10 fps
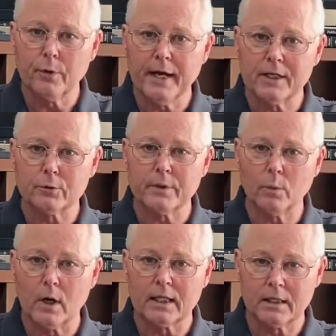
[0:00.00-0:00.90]
as we
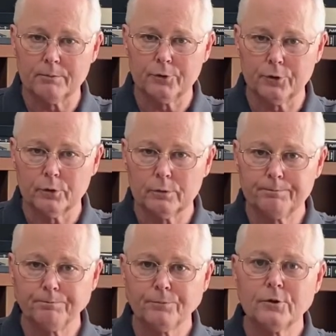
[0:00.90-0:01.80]
want them to,
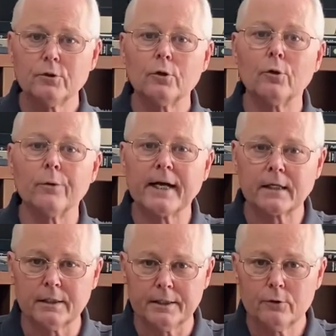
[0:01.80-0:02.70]

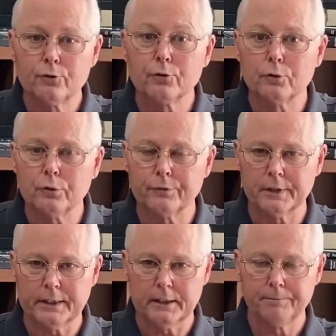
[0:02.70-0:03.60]
correctly,
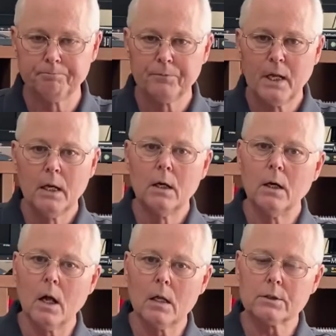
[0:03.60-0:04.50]
truthfully.
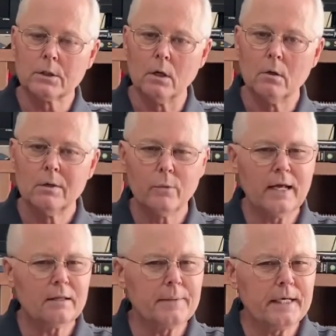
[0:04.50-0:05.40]
Also, we
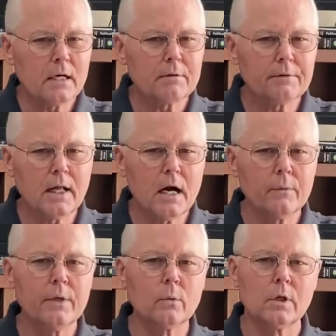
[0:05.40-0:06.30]
have to be careful how
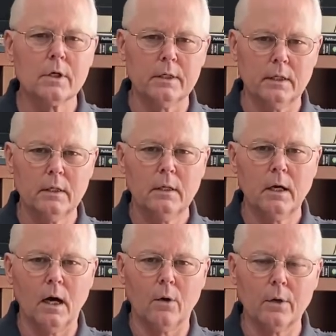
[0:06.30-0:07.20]
we word
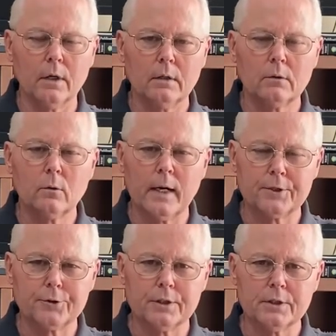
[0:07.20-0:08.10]
our
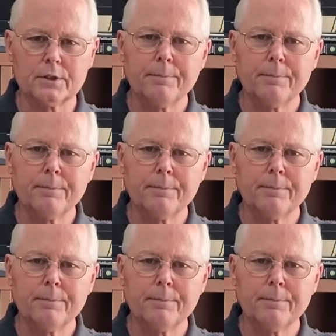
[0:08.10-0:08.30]
questions.